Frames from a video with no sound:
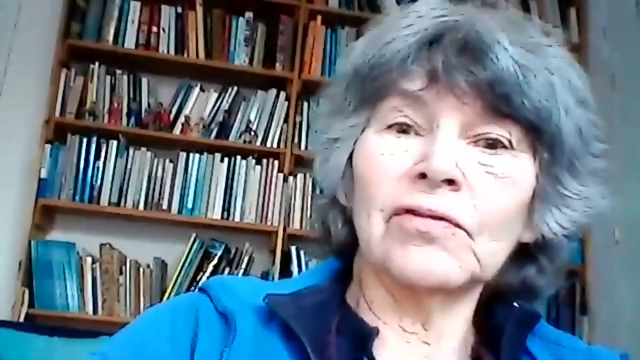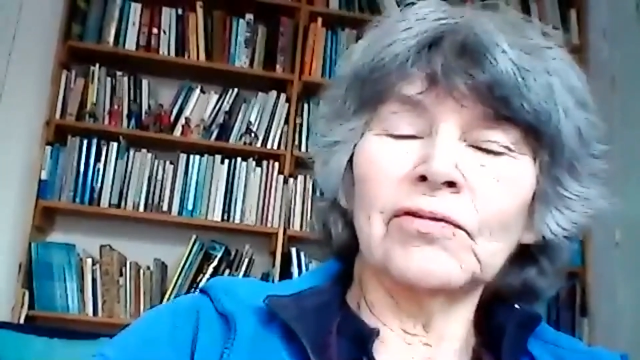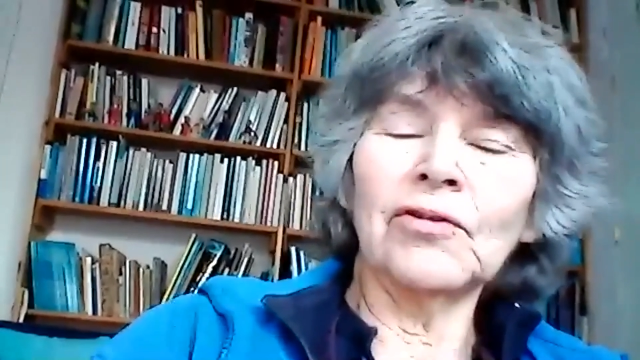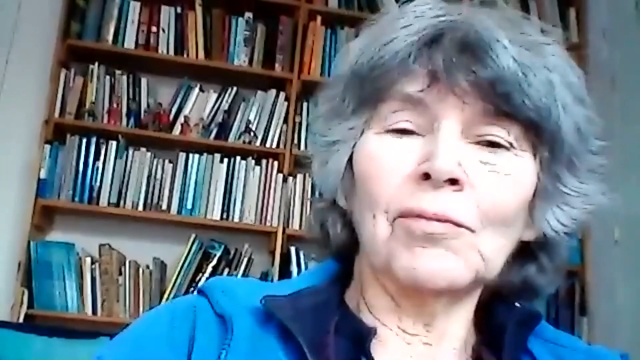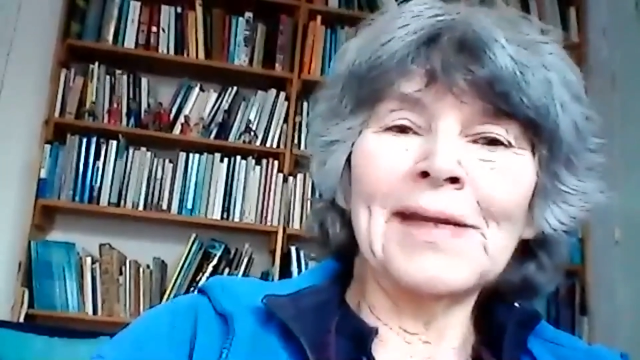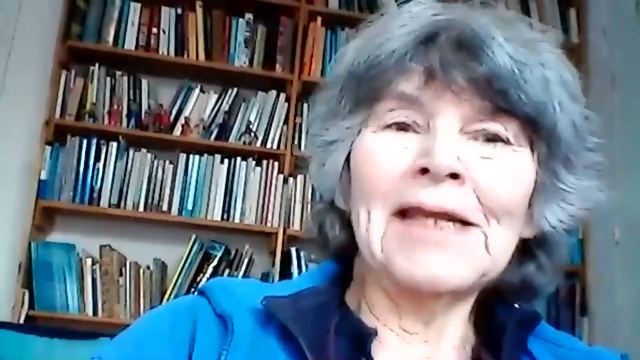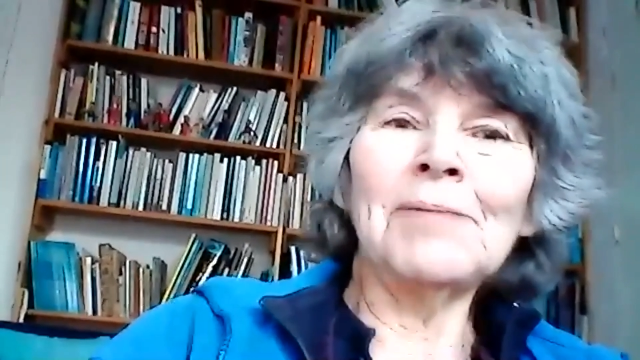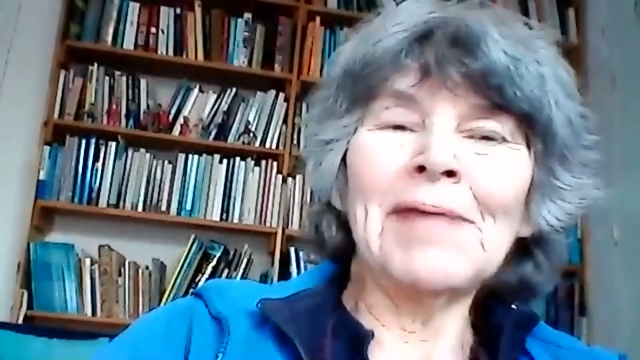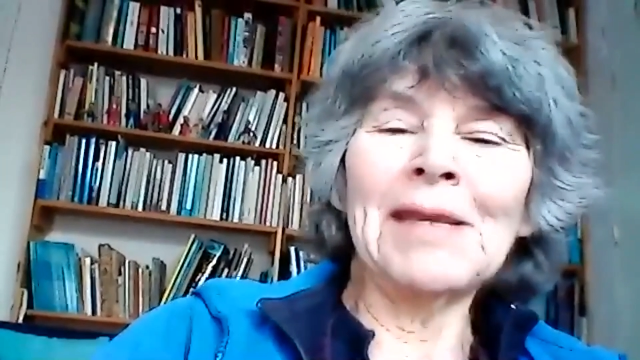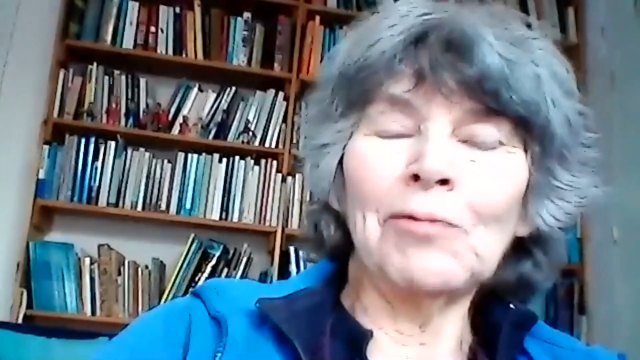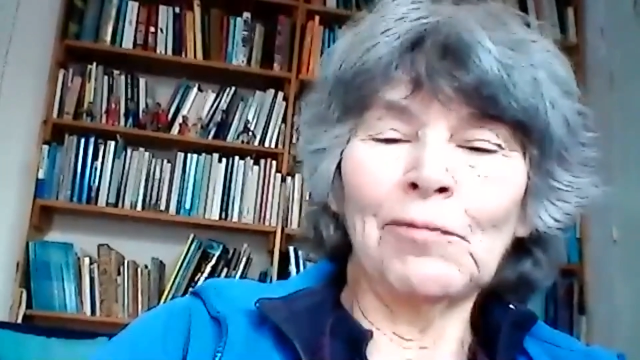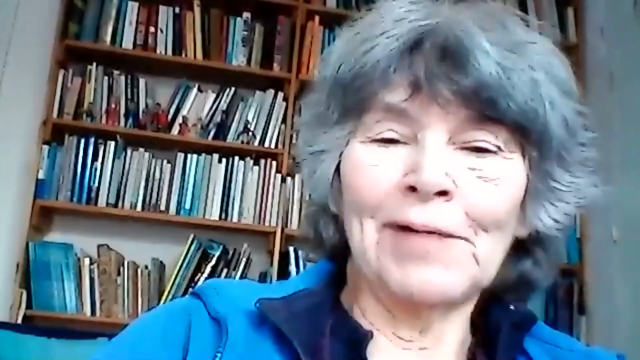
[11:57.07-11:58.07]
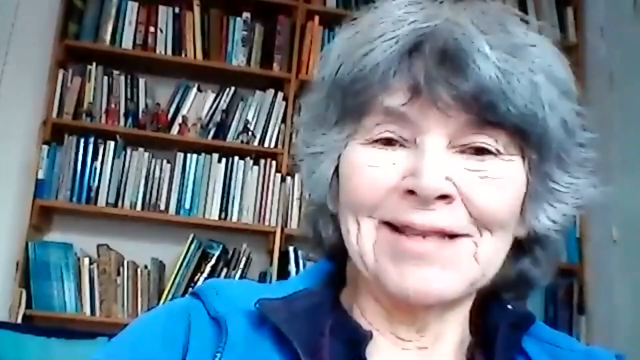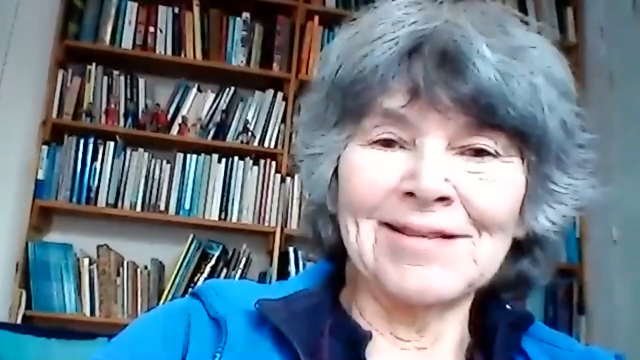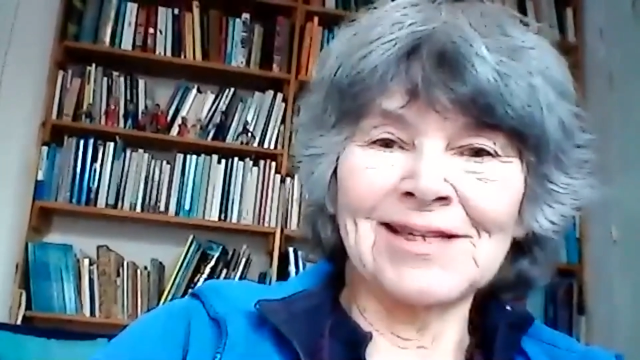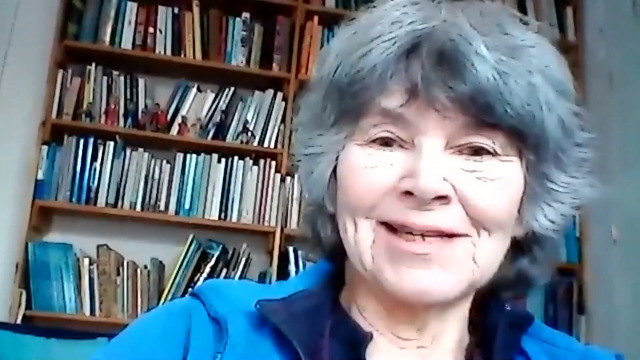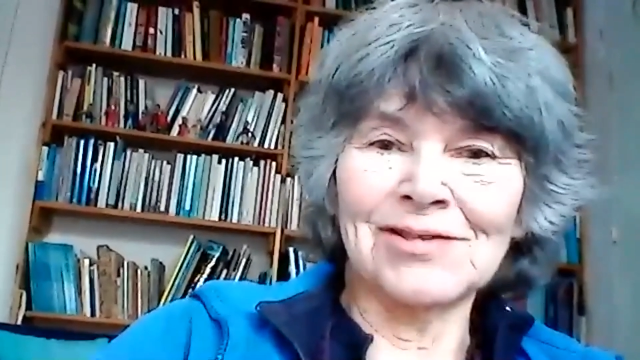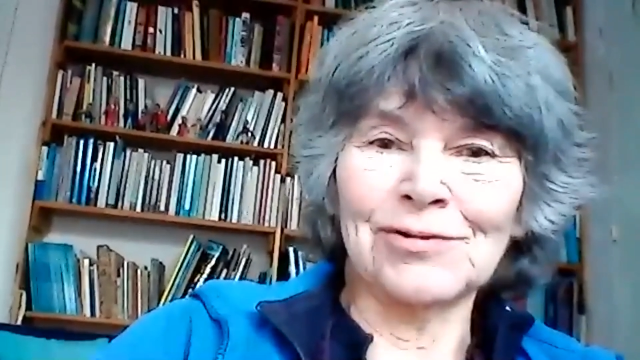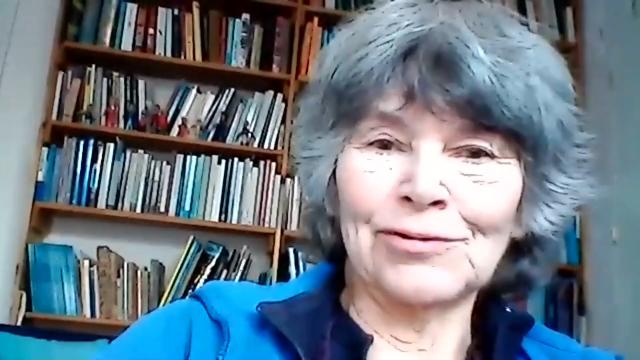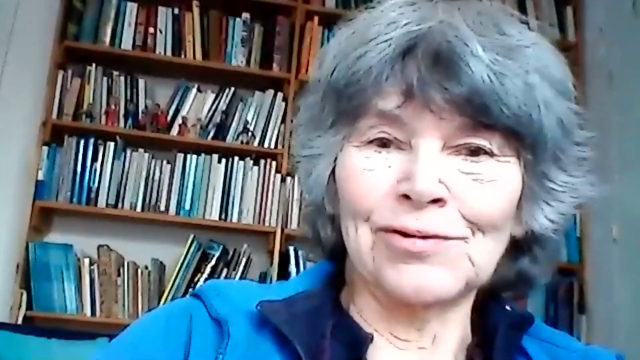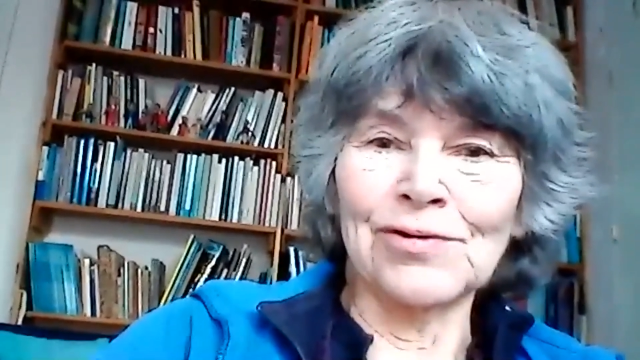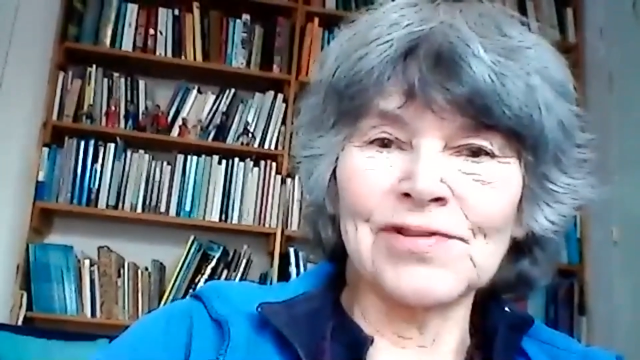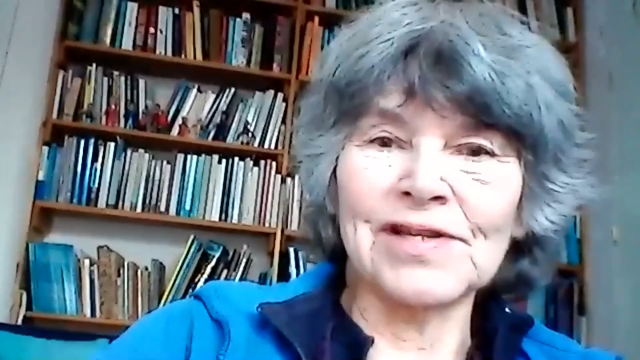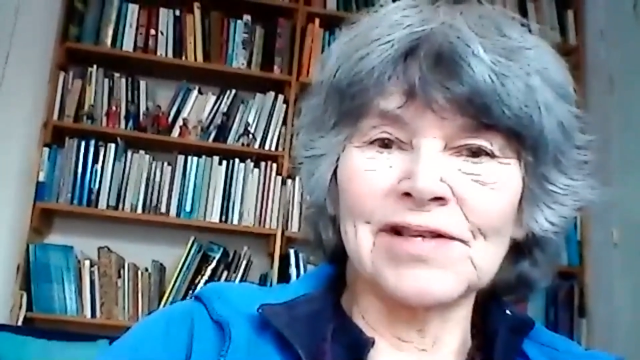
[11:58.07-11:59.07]
not many people went to his
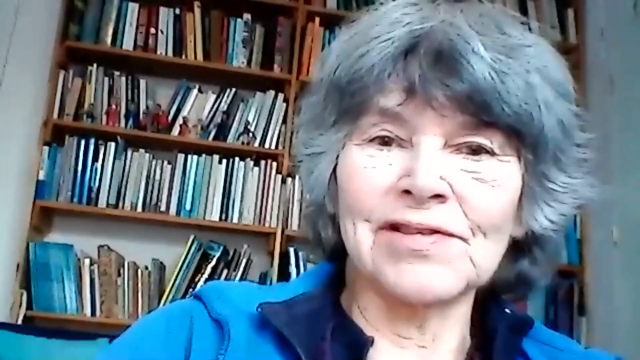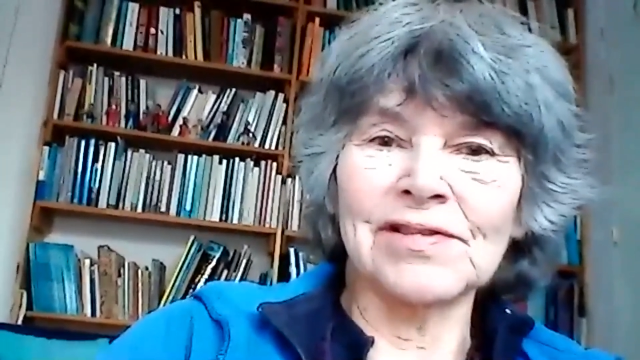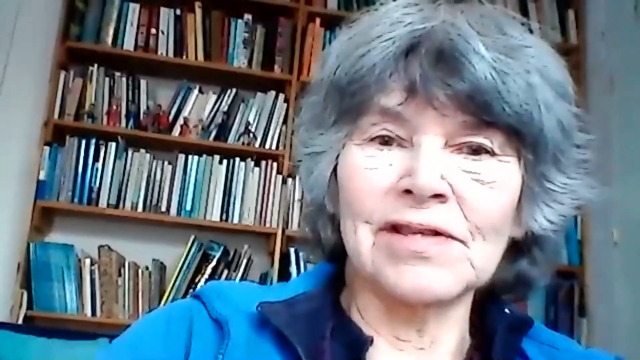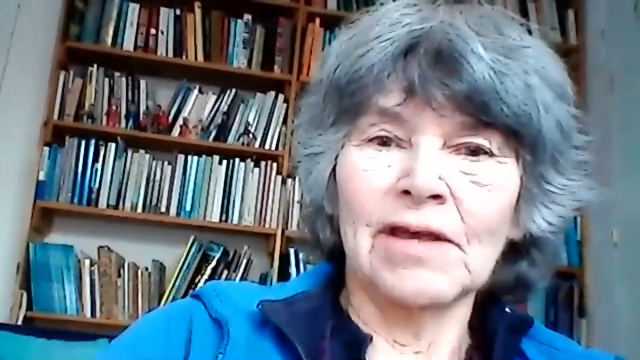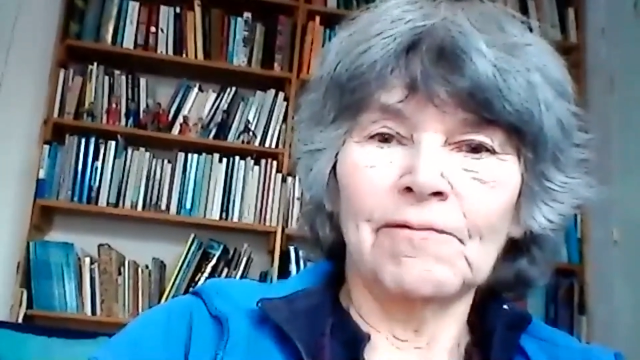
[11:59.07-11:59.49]
courses.